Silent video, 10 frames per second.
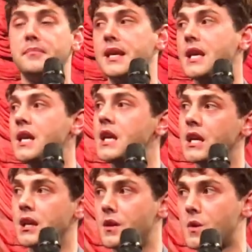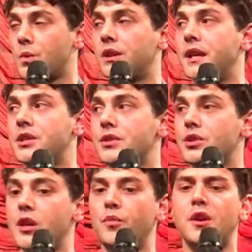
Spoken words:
be in a relationship.